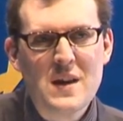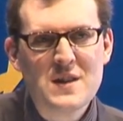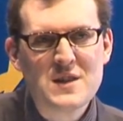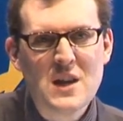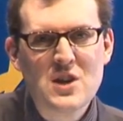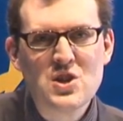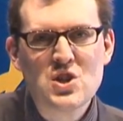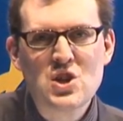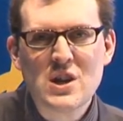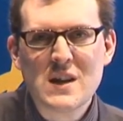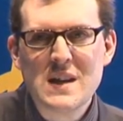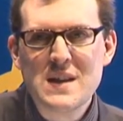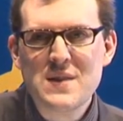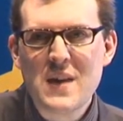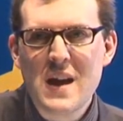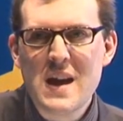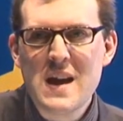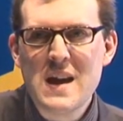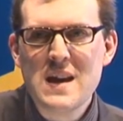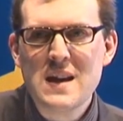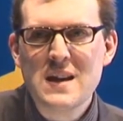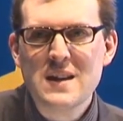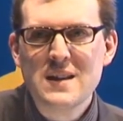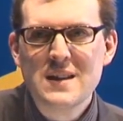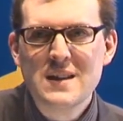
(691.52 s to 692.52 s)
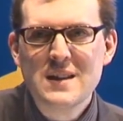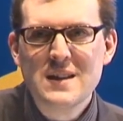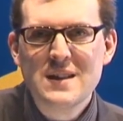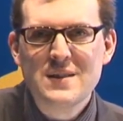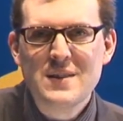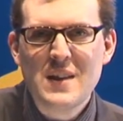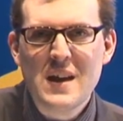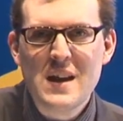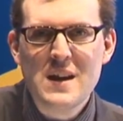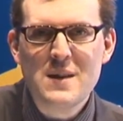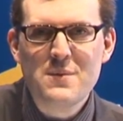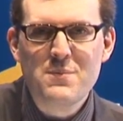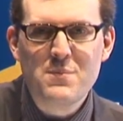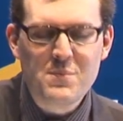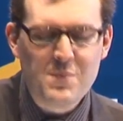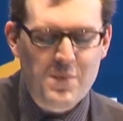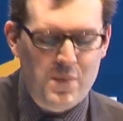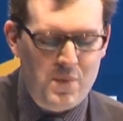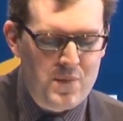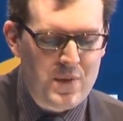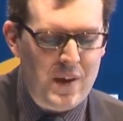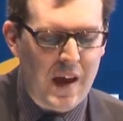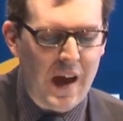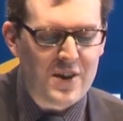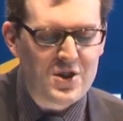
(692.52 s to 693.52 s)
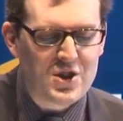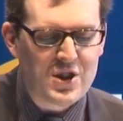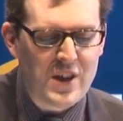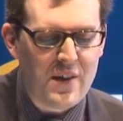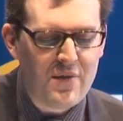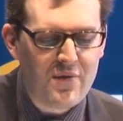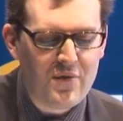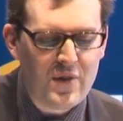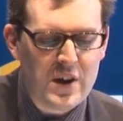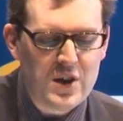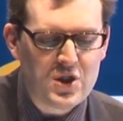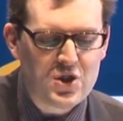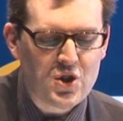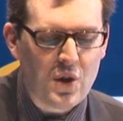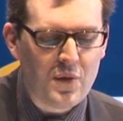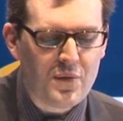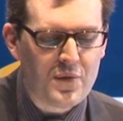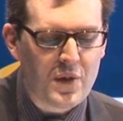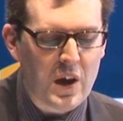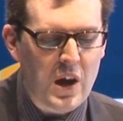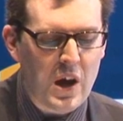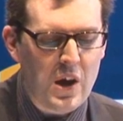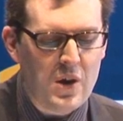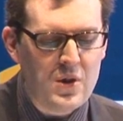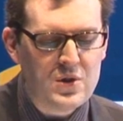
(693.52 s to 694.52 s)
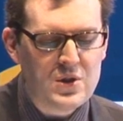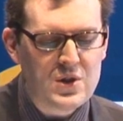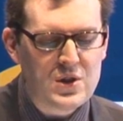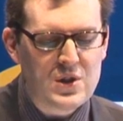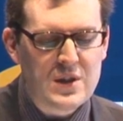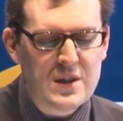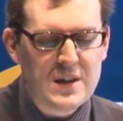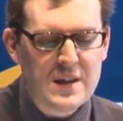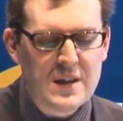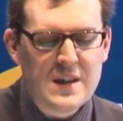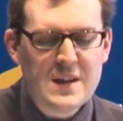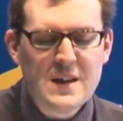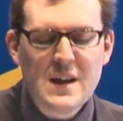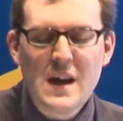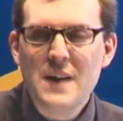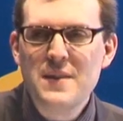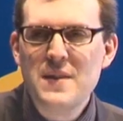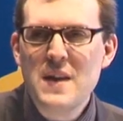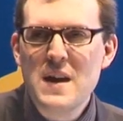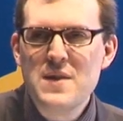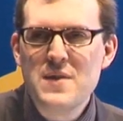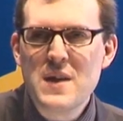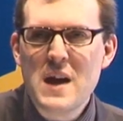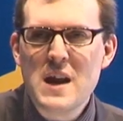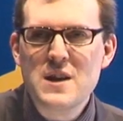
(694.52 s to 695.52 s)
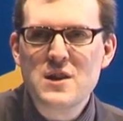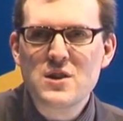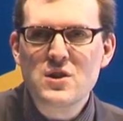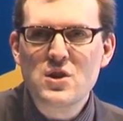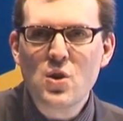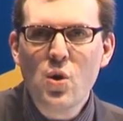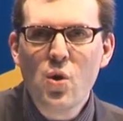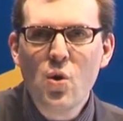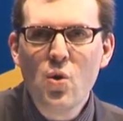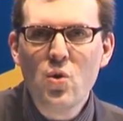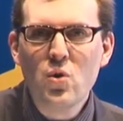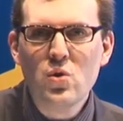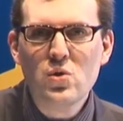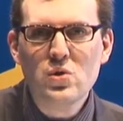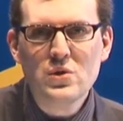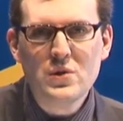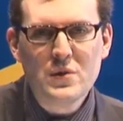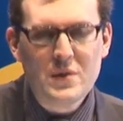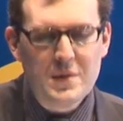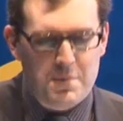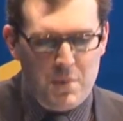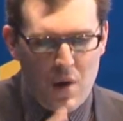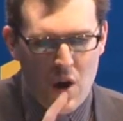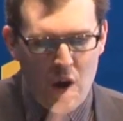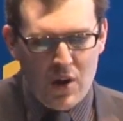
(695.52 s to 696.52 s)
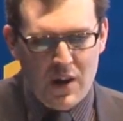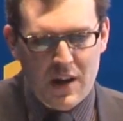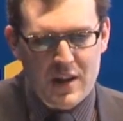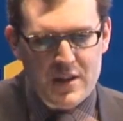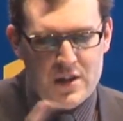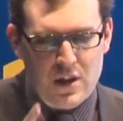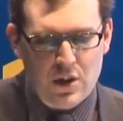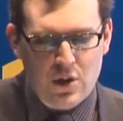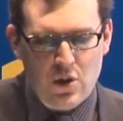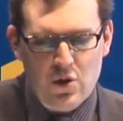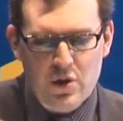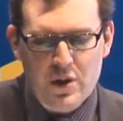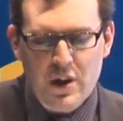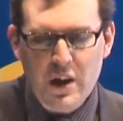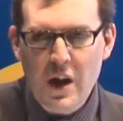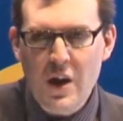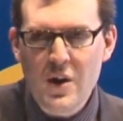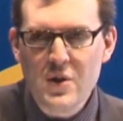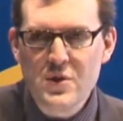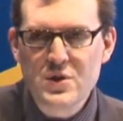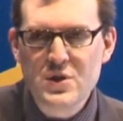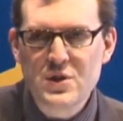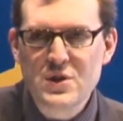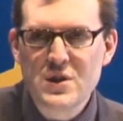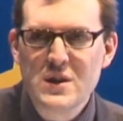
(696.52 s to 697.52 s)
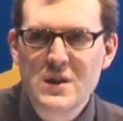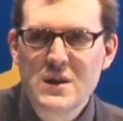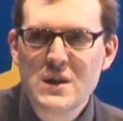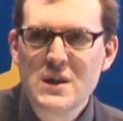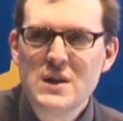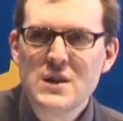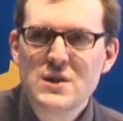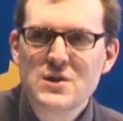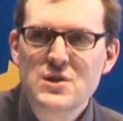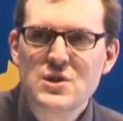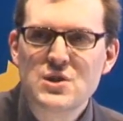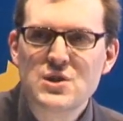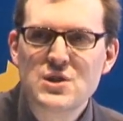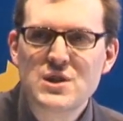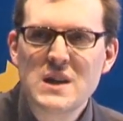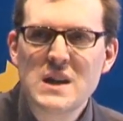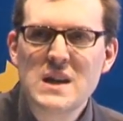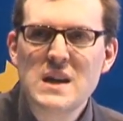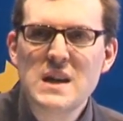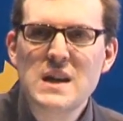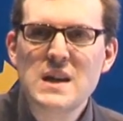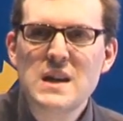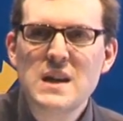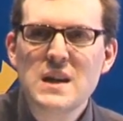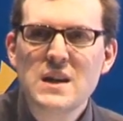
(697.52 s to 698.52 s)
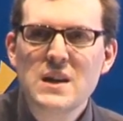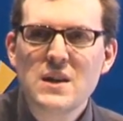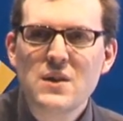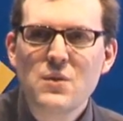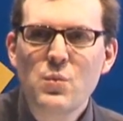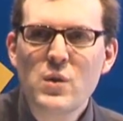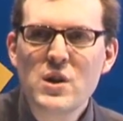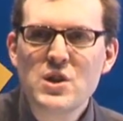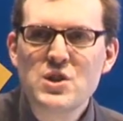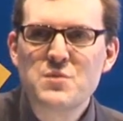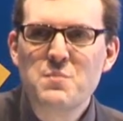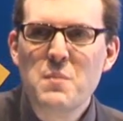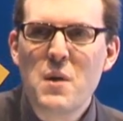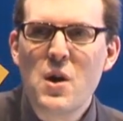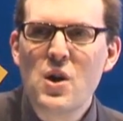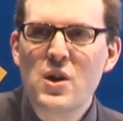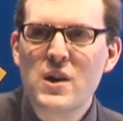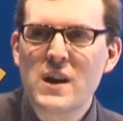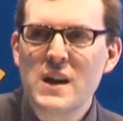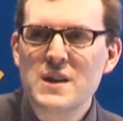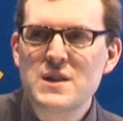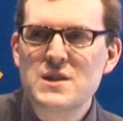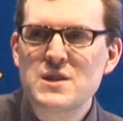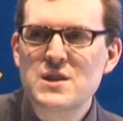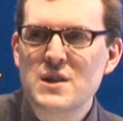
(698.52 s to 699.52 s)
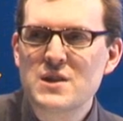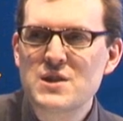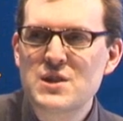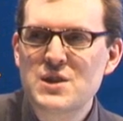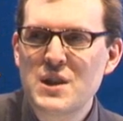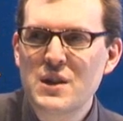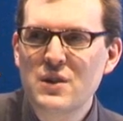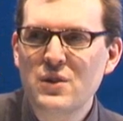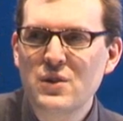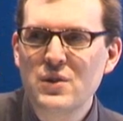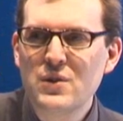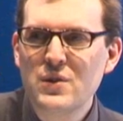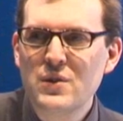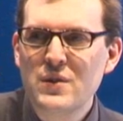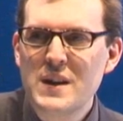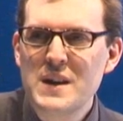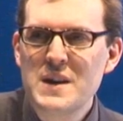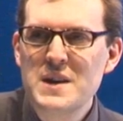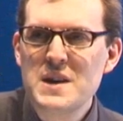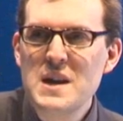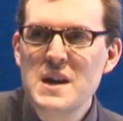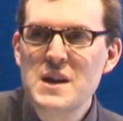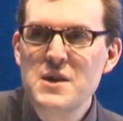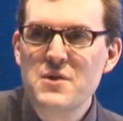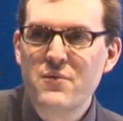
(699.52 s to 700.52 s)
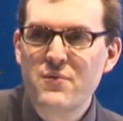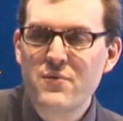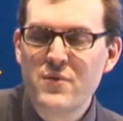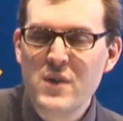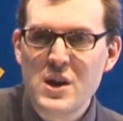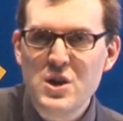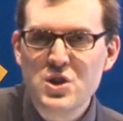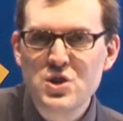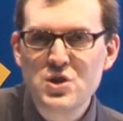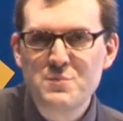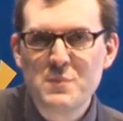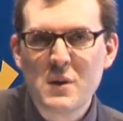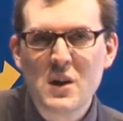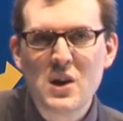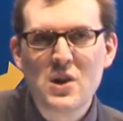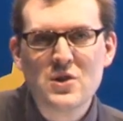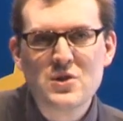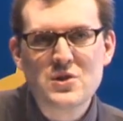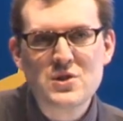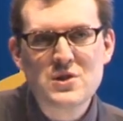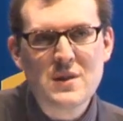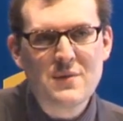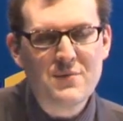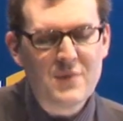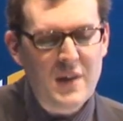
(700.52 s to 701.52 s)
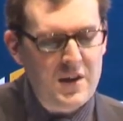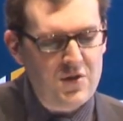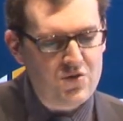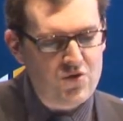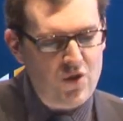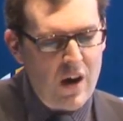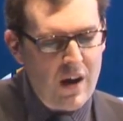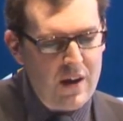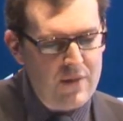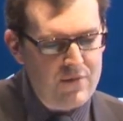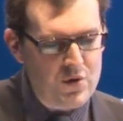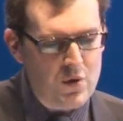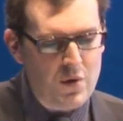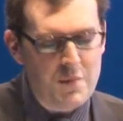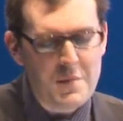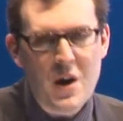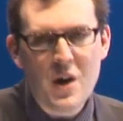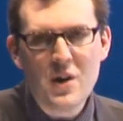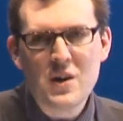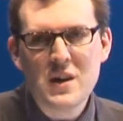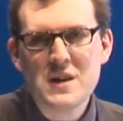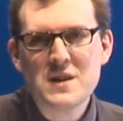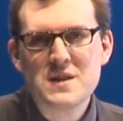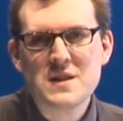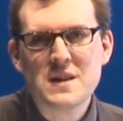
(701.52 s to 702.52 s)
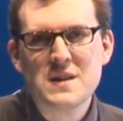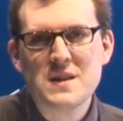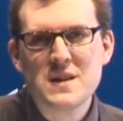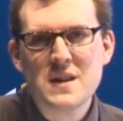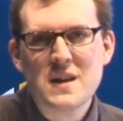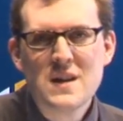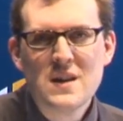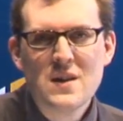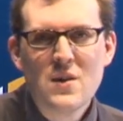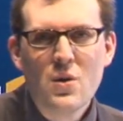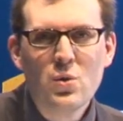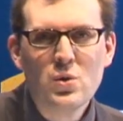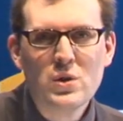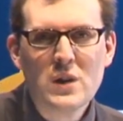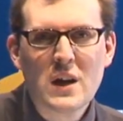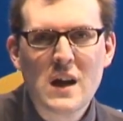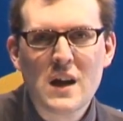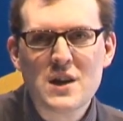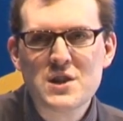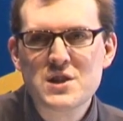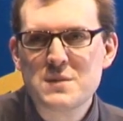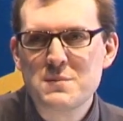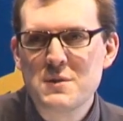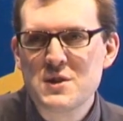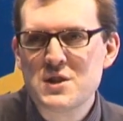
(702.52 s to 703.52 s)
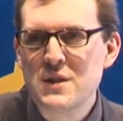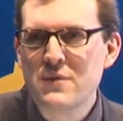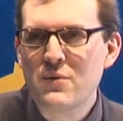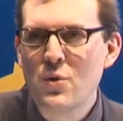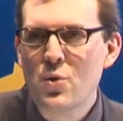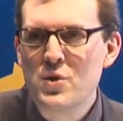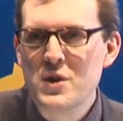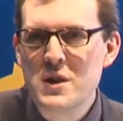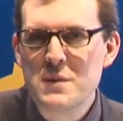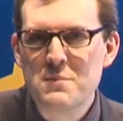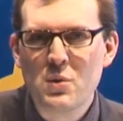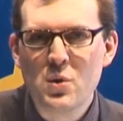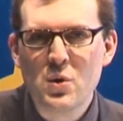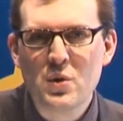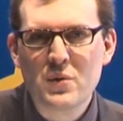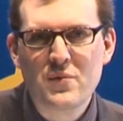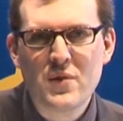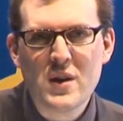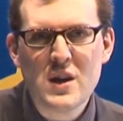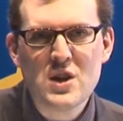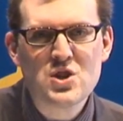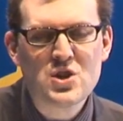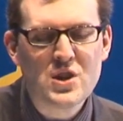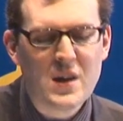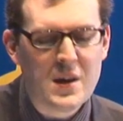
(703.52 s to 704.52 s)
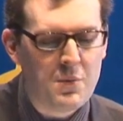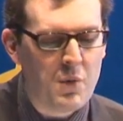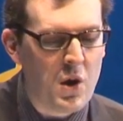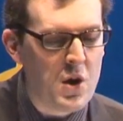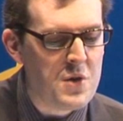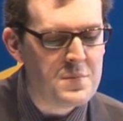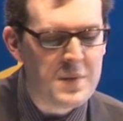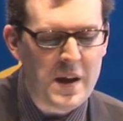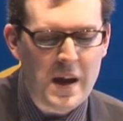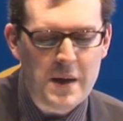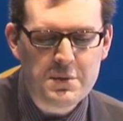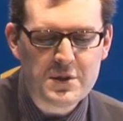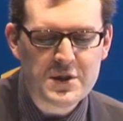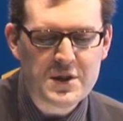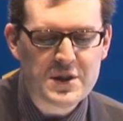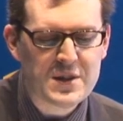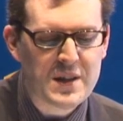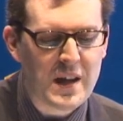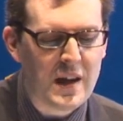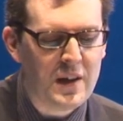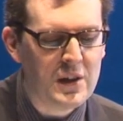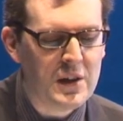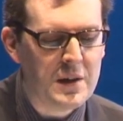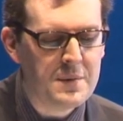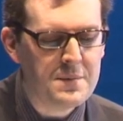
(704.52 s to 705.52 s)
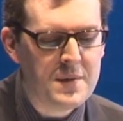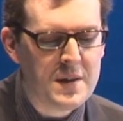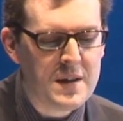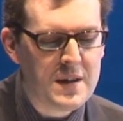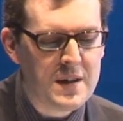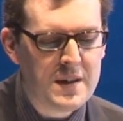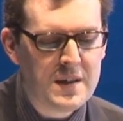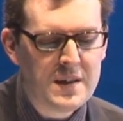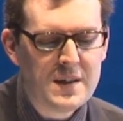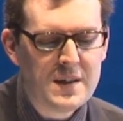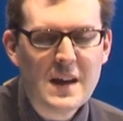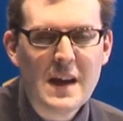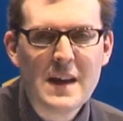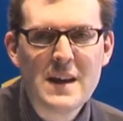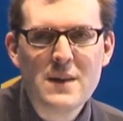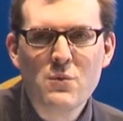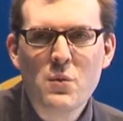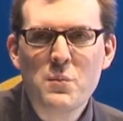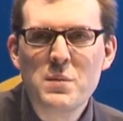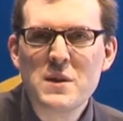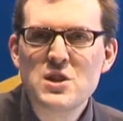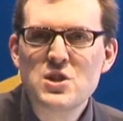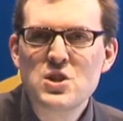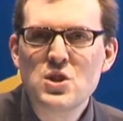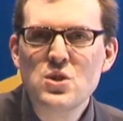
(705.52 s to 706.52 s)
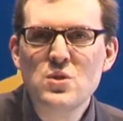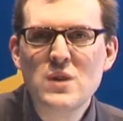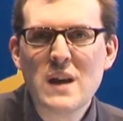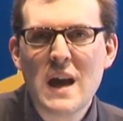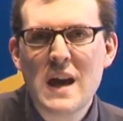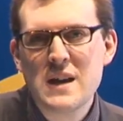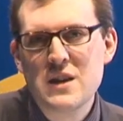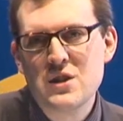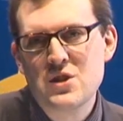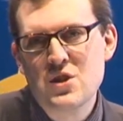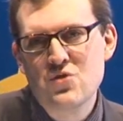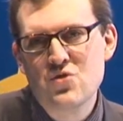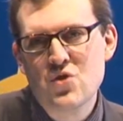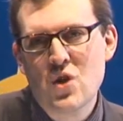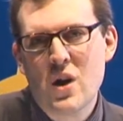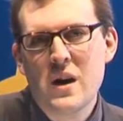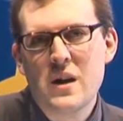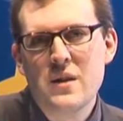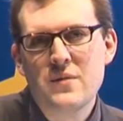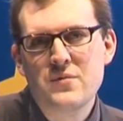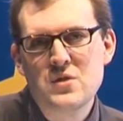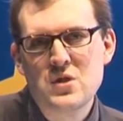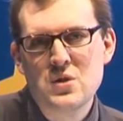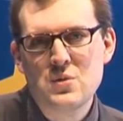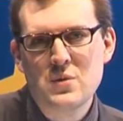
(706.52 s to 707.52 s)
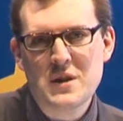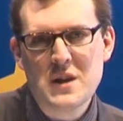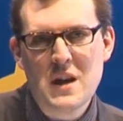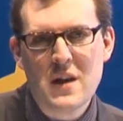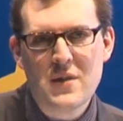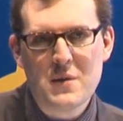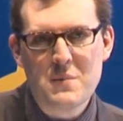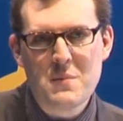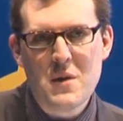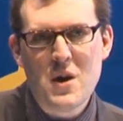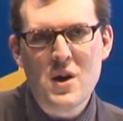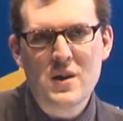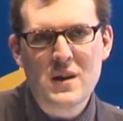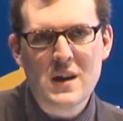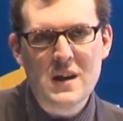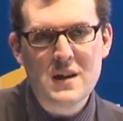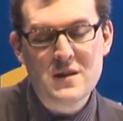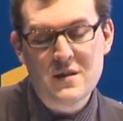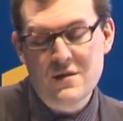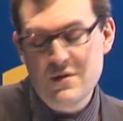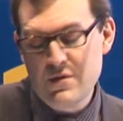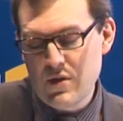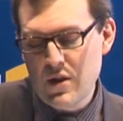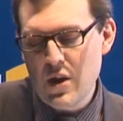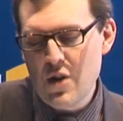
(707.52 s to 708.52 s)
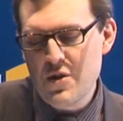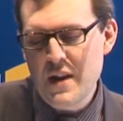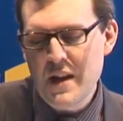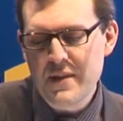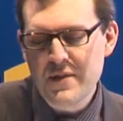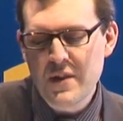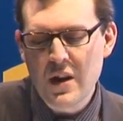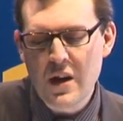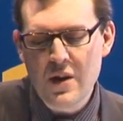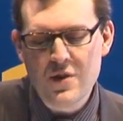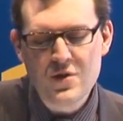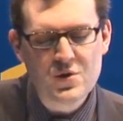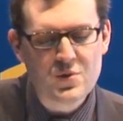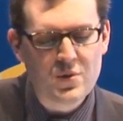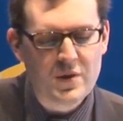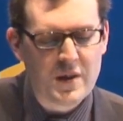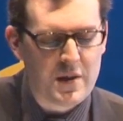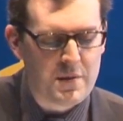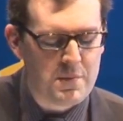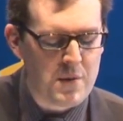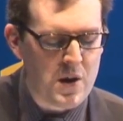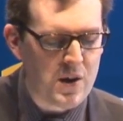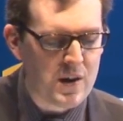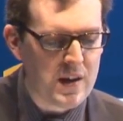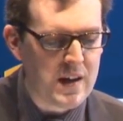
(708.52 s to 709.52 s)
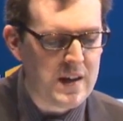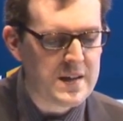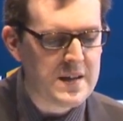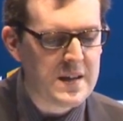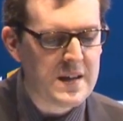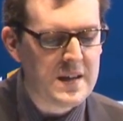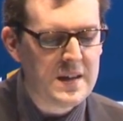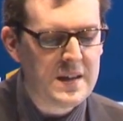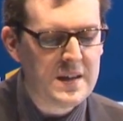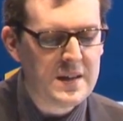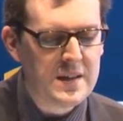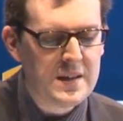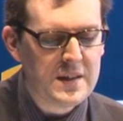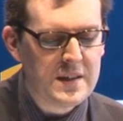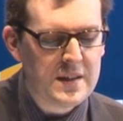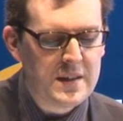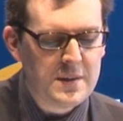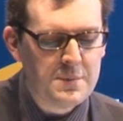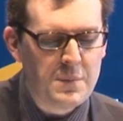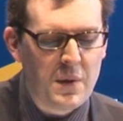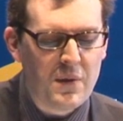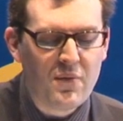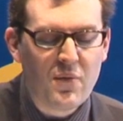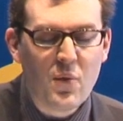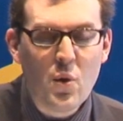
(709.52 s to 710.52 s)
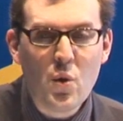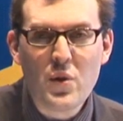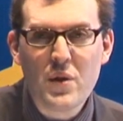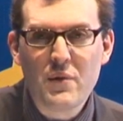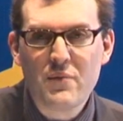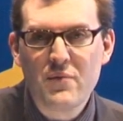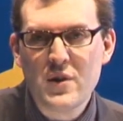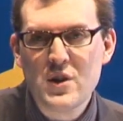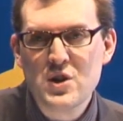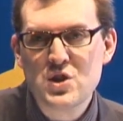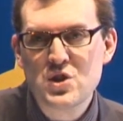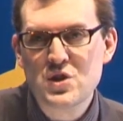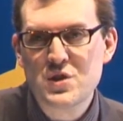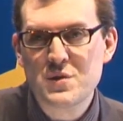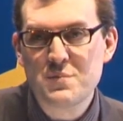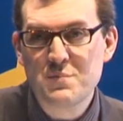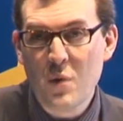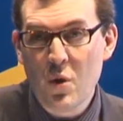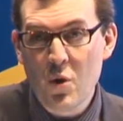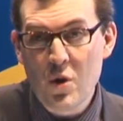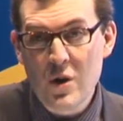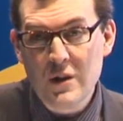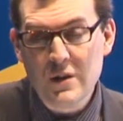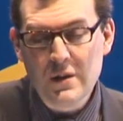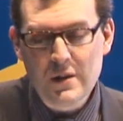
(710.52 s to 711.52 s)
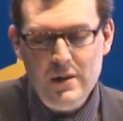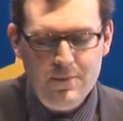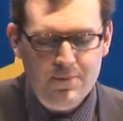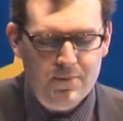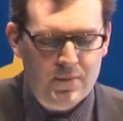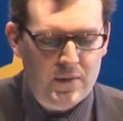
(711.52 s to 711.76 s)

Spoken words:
Essentially, they catch their fish off the coast, and they then call markets along the coast to see which markets are still in need of fish, because if they drive to a market and all the customers have already bought fish, they won't be able to sell them, and it will be too late to drive to another market, to go down the coast to another market, before the fish spoil.